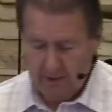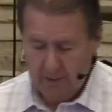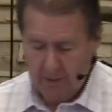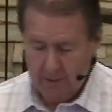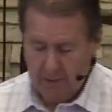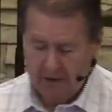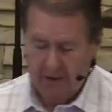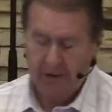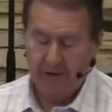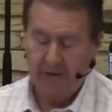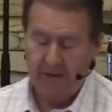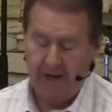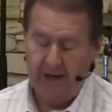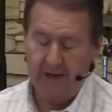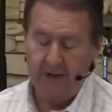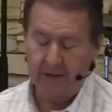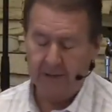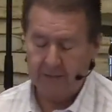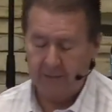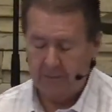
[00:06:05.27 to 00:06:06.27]
well,
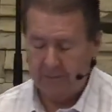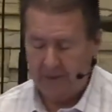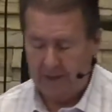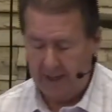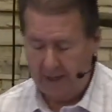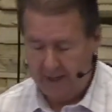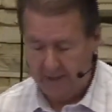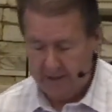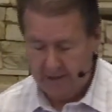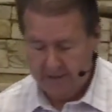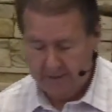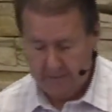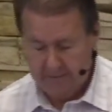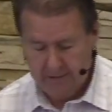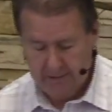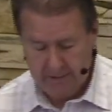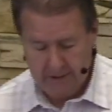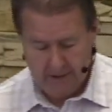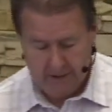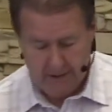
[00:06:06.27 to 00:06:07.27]
Nathanael's from Canaan,
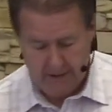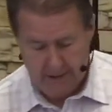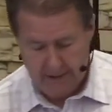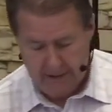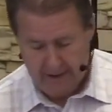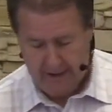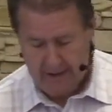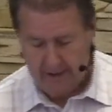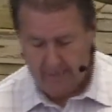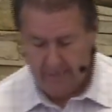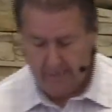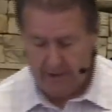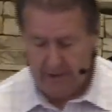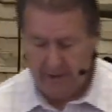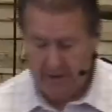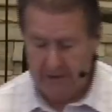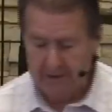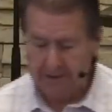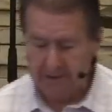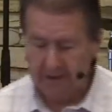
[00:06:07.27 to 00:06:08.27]
and it
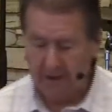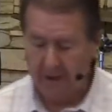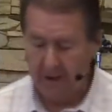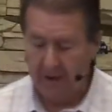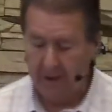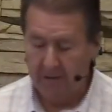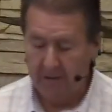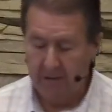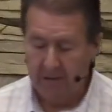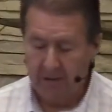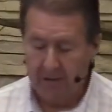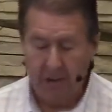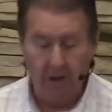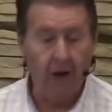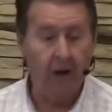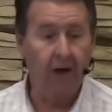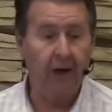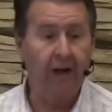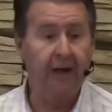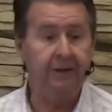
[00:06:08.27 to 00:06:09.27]
means
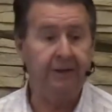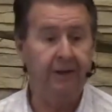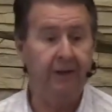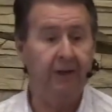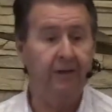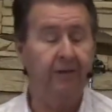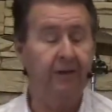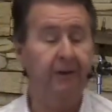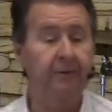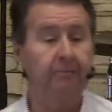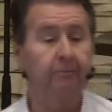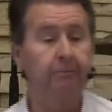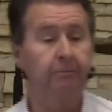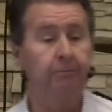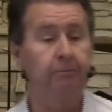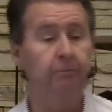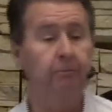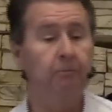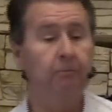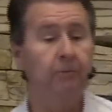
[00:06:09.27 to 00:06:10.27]
God has given.
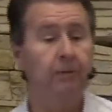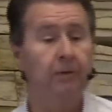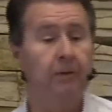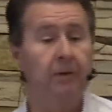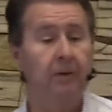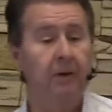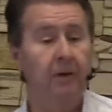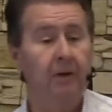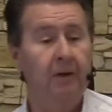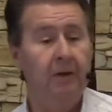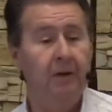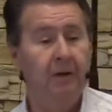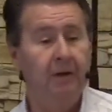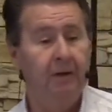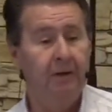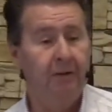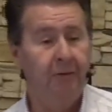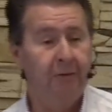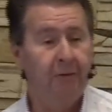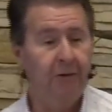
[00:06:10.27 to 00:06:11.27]

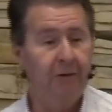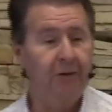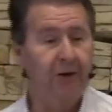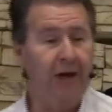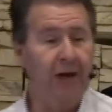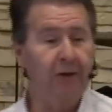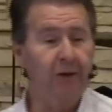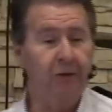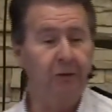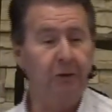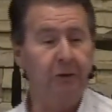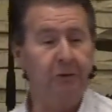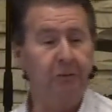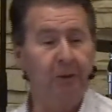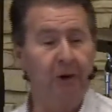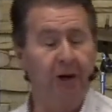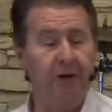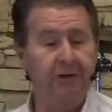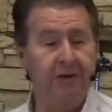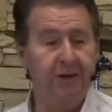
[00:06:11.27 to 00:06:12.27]
Nathanael's
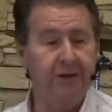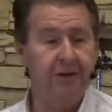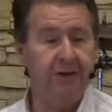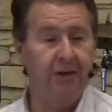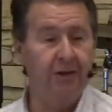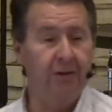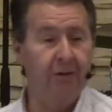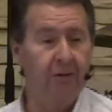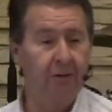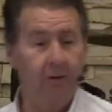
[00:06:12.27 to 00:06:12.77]
response isn't,